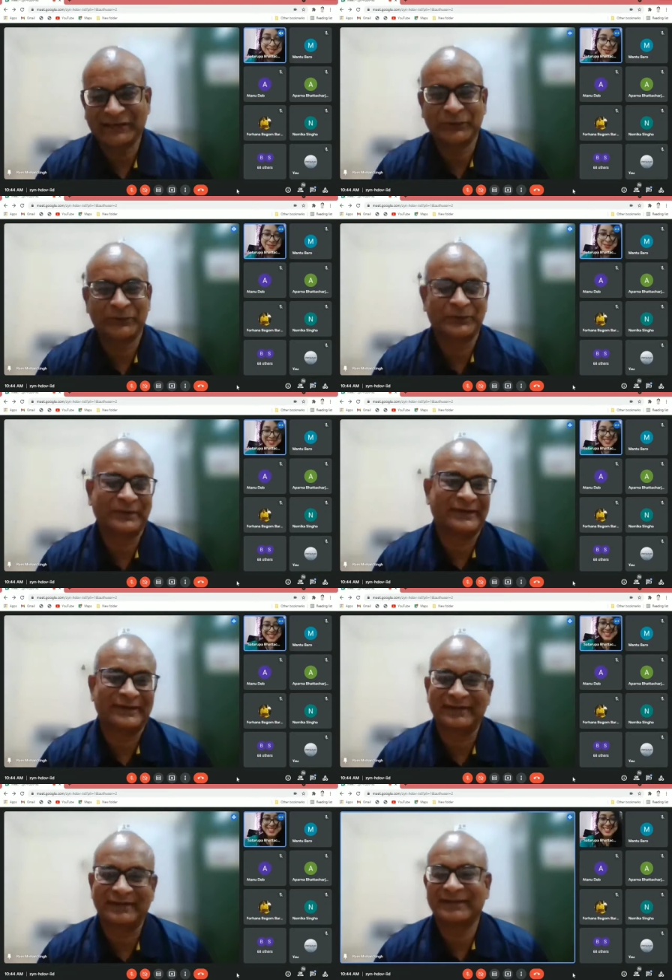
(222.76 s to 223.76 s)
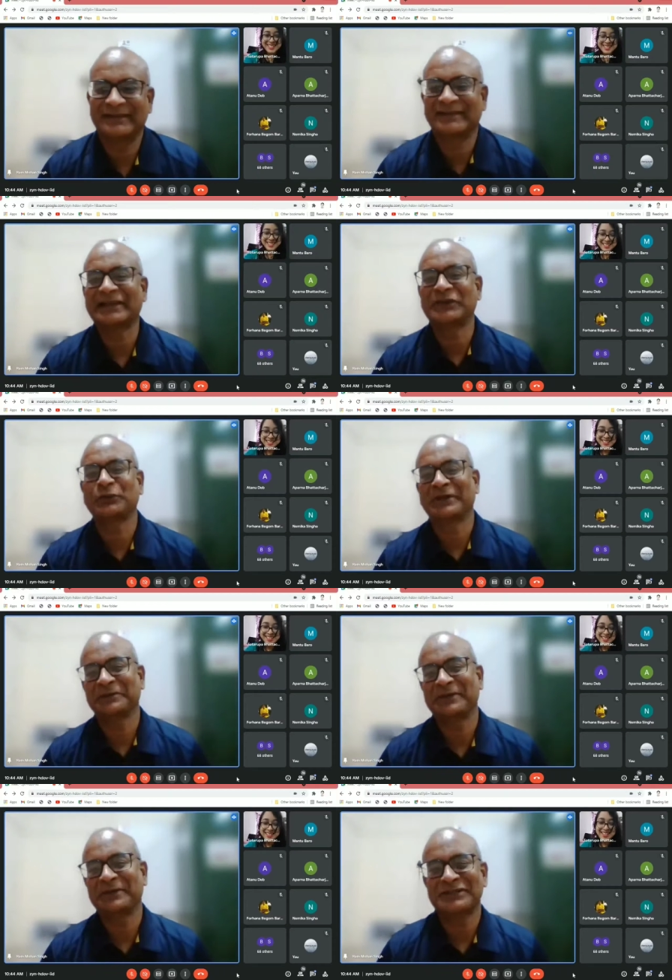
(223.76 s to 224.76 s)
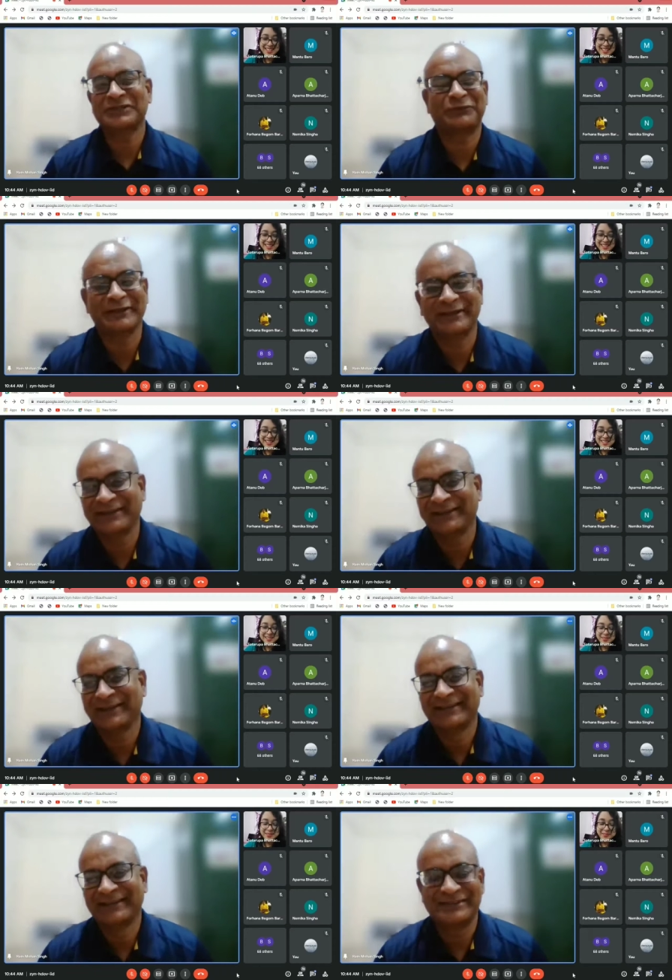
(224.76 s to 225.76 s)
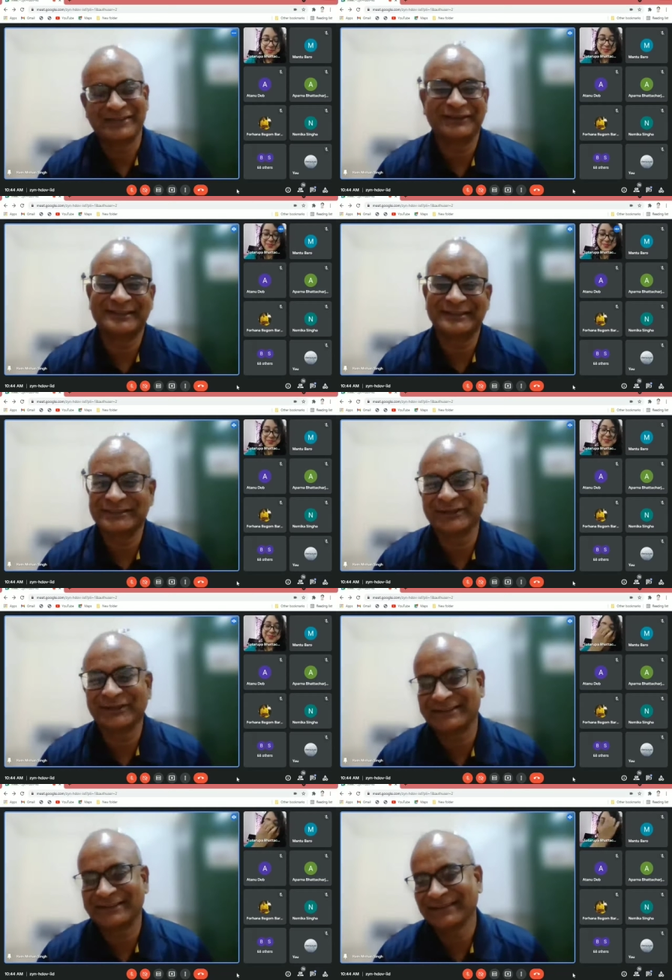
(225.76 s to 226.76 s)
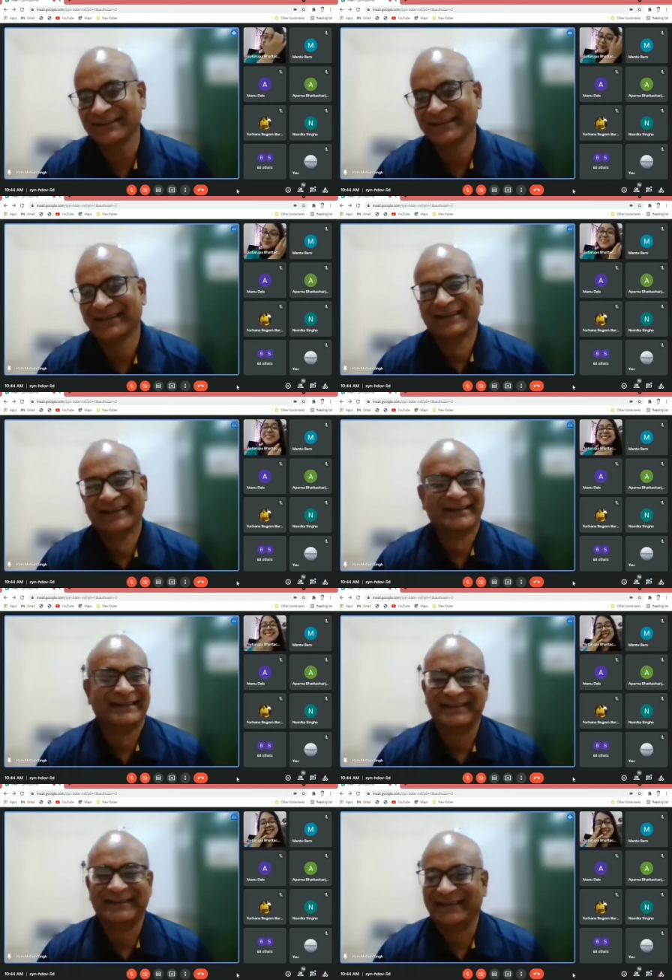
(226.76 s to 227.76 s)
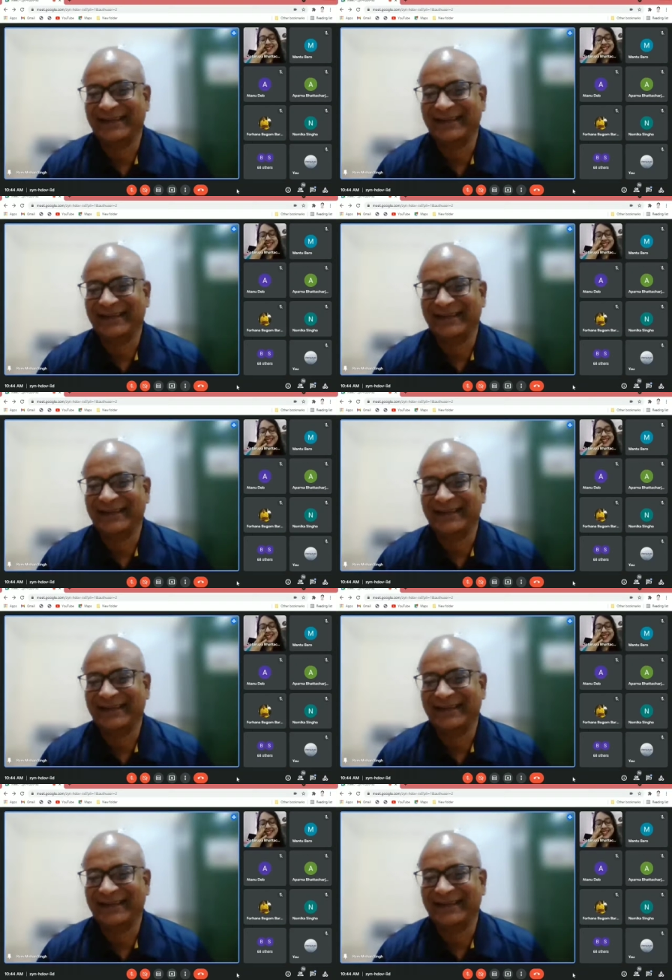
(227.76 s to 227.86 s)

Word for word: Thank you. Uh, thank you very much for the generous introduction. Uh,